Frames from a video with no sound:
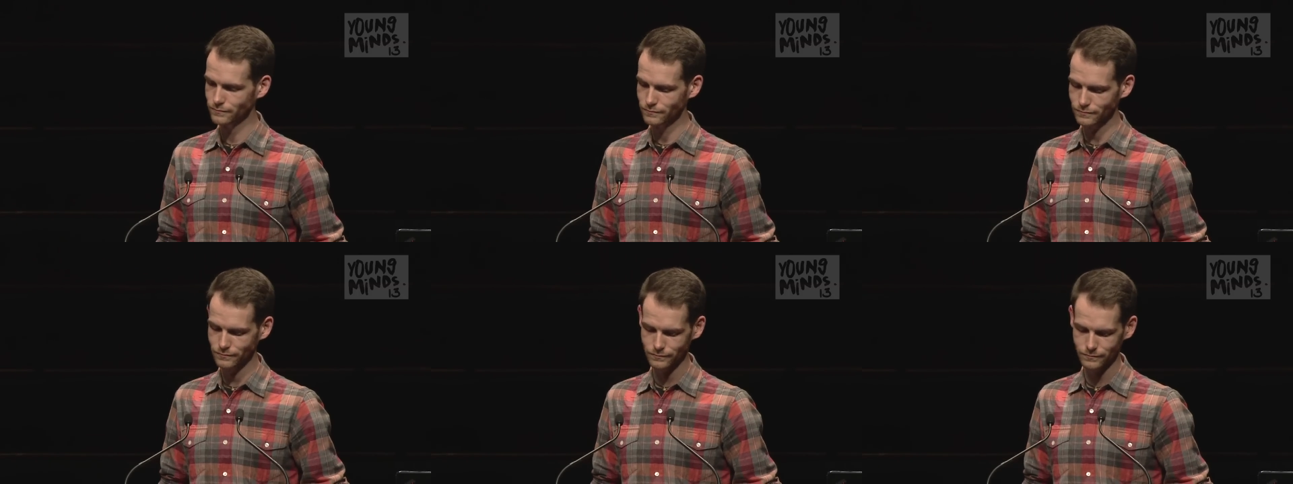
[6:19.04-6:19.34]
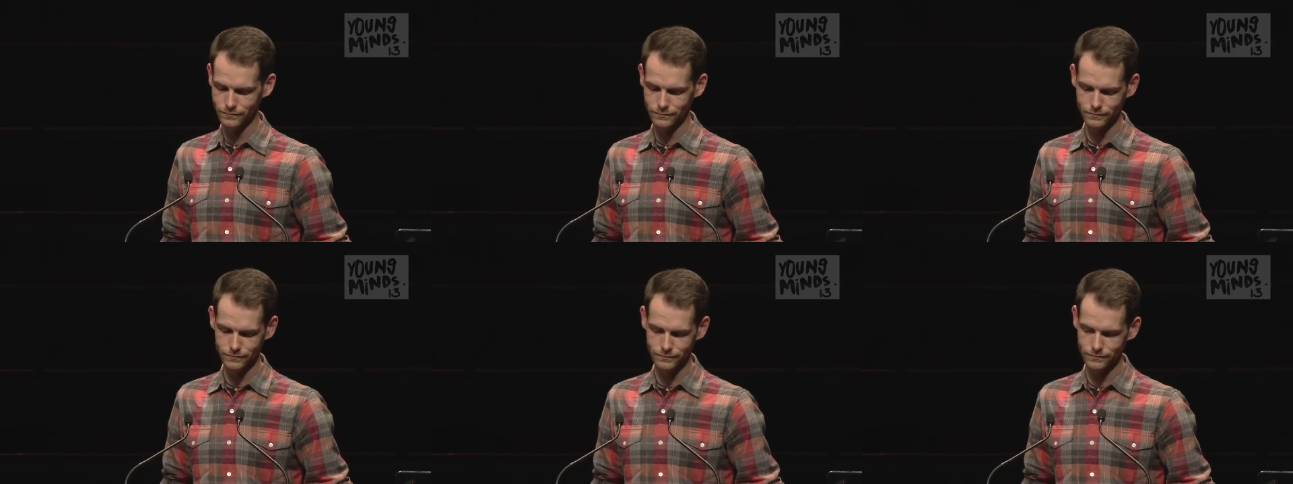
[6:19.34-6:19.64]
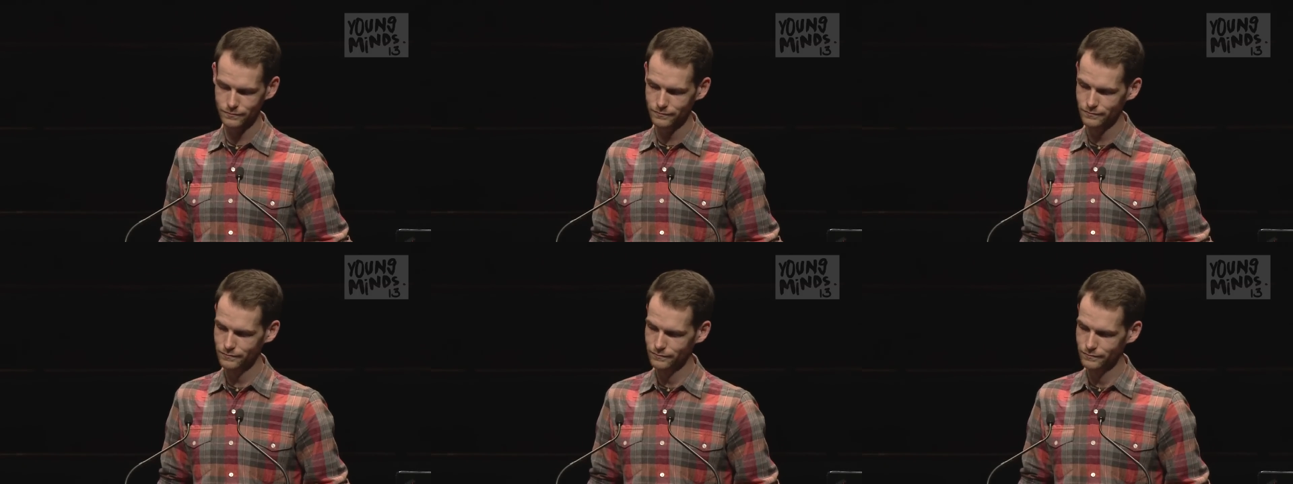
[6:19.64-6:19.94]

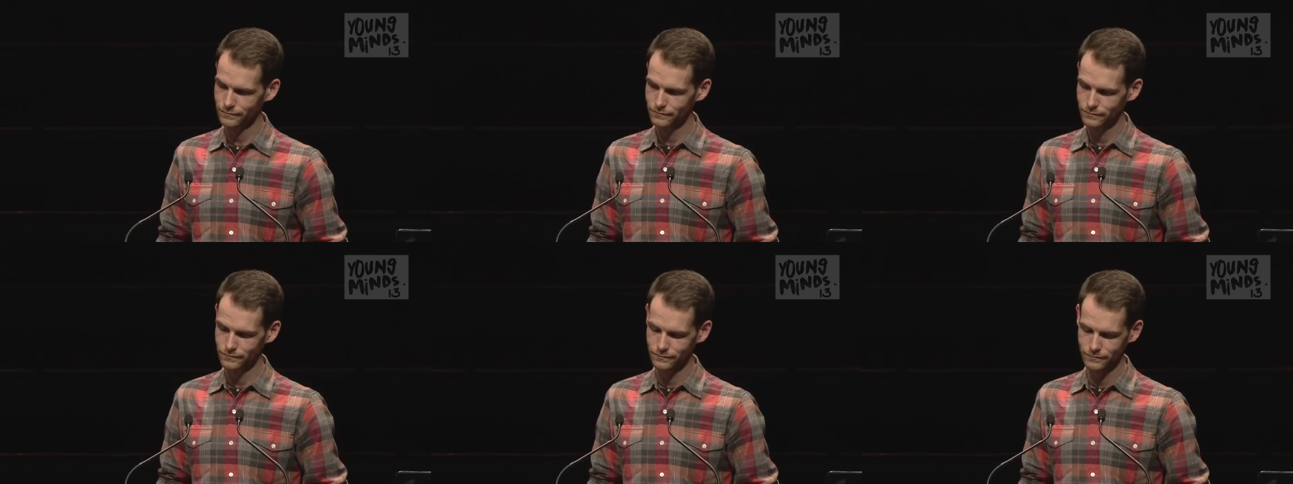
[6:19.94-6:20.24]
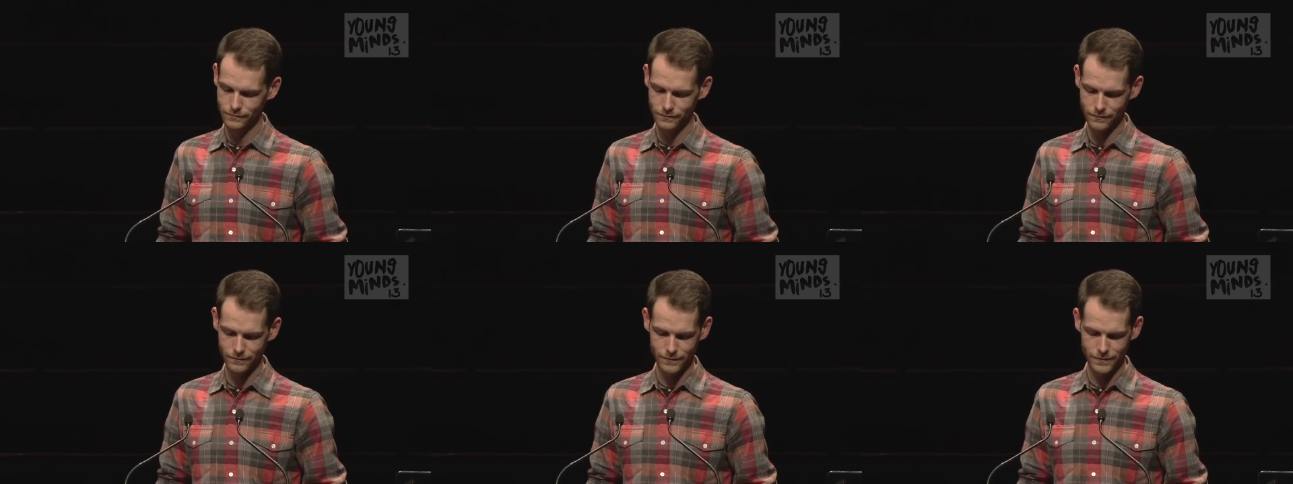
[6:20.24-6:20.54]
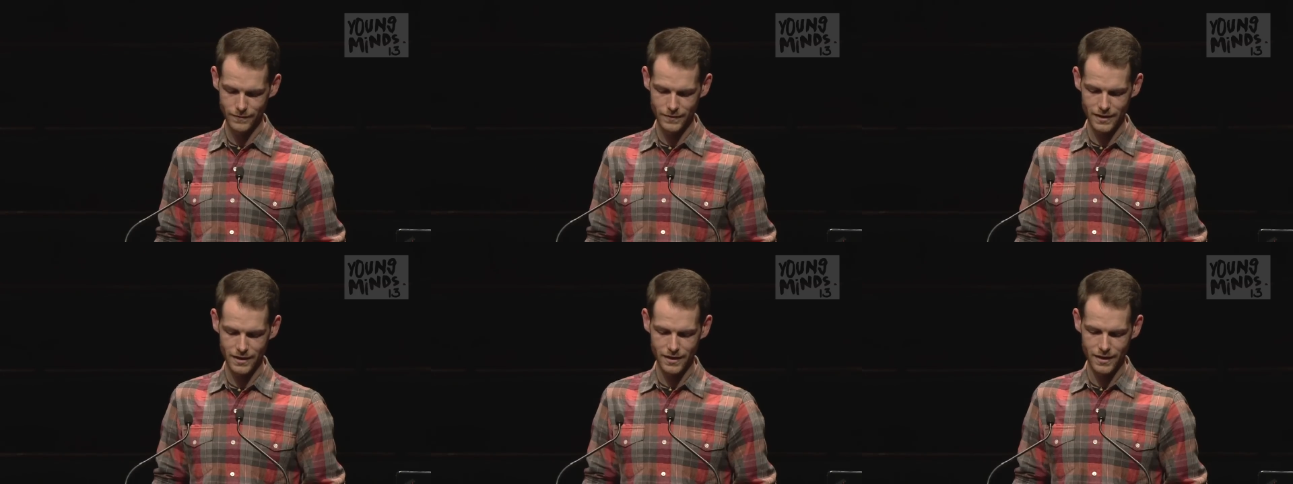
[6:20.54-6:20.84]

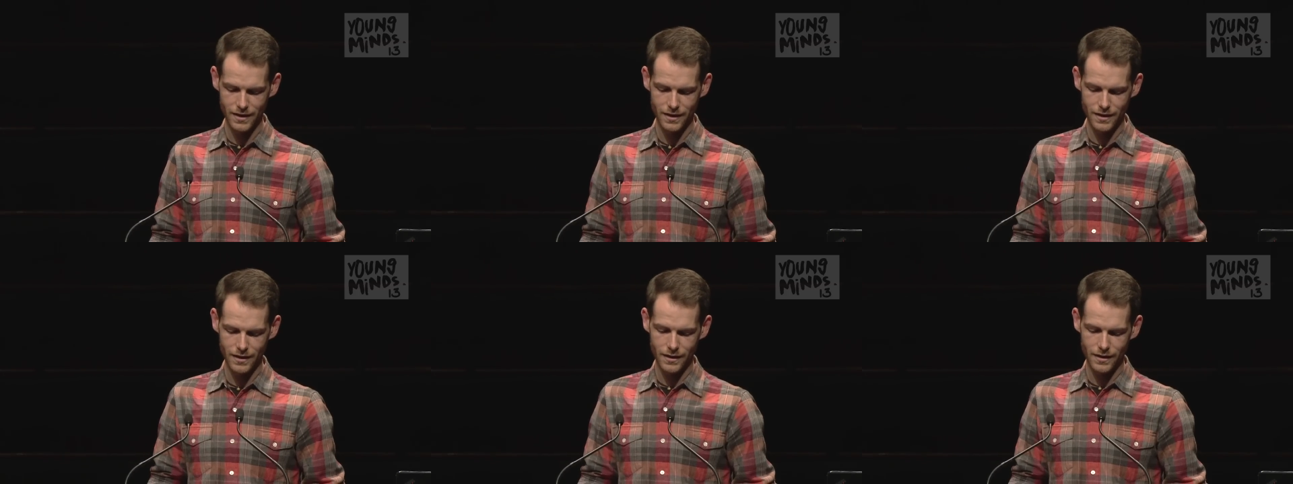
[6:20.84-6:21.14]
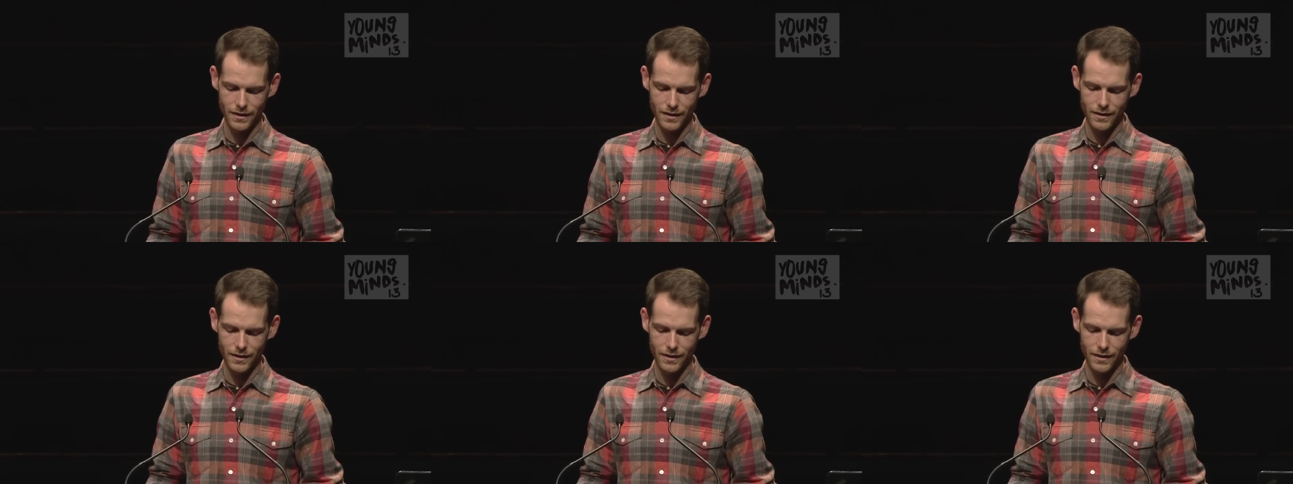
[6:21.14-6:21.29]
[no speech]